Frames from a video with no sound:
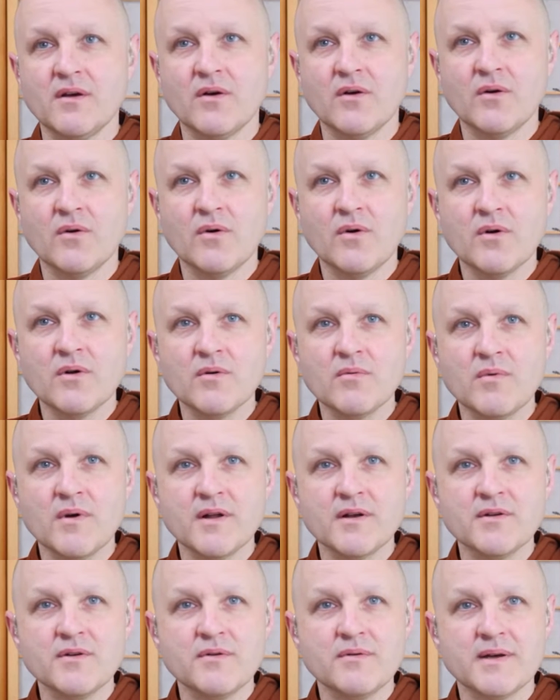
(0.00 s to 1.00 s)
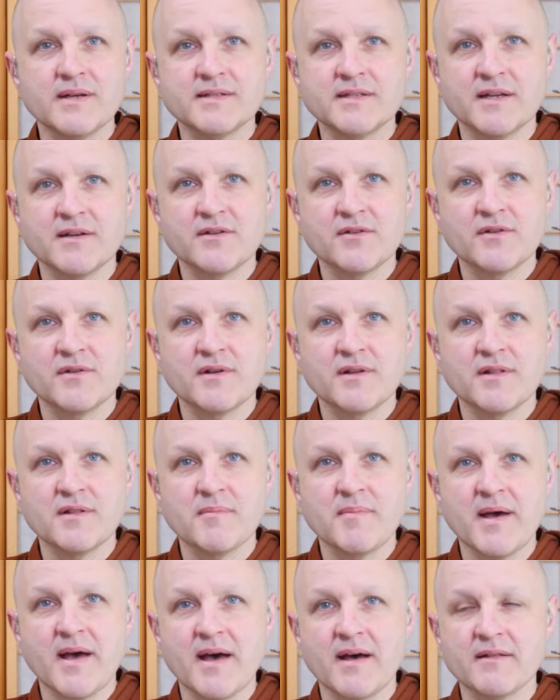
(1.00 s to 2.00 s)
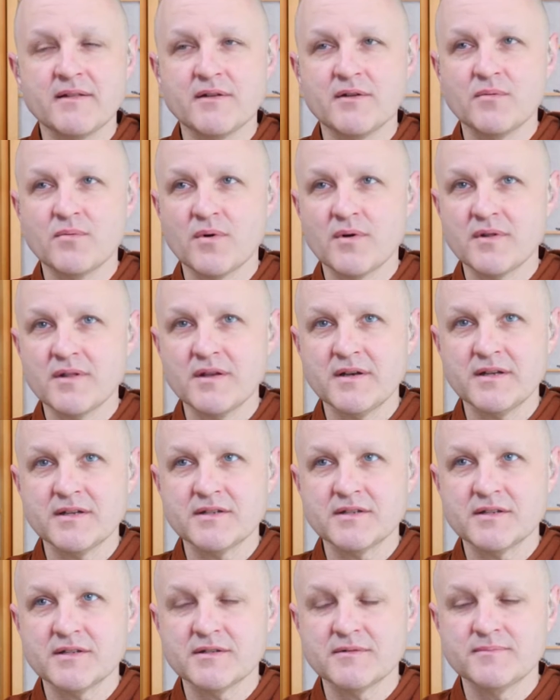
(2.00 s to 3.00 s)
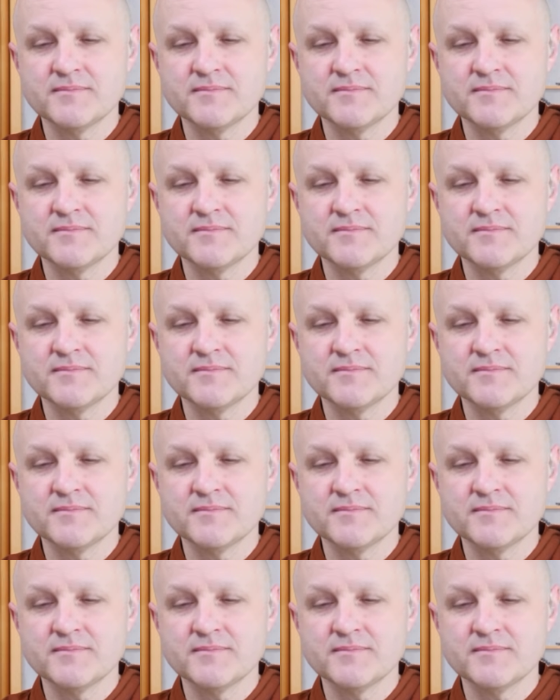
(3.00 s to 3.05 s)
or one who has entered the path to worthiness.